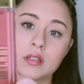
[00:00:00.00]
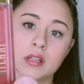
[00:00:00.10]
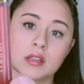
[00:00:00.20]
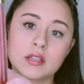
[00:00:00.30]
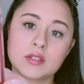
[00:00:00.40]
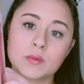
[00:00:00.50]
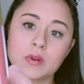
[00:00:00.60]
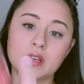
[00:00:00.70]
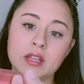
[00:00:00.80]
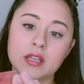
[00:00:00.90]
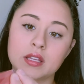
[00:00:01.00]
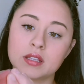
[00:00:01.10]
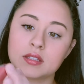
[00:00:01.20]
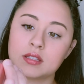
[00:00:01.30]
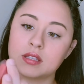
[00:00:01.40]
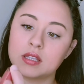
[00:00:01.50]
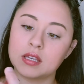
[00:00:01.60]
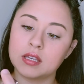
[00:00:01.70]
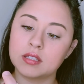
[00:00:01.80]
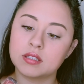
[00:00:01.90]
This one is
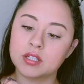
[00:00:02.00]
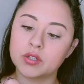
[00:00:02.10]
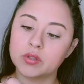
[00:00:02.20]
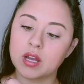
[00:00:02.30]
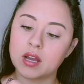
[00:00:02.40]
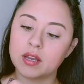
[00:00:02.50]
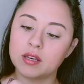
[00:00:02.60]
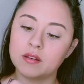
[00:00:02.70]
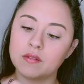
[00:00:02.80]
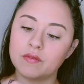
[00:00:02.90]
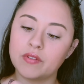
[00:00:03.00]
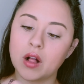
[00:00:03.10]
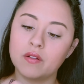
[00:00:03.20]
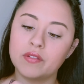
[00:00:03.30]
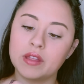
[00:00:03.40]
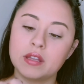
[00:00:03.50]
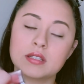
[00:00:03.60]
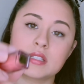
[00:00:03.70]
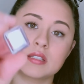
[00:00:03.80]
the 09 Velvet.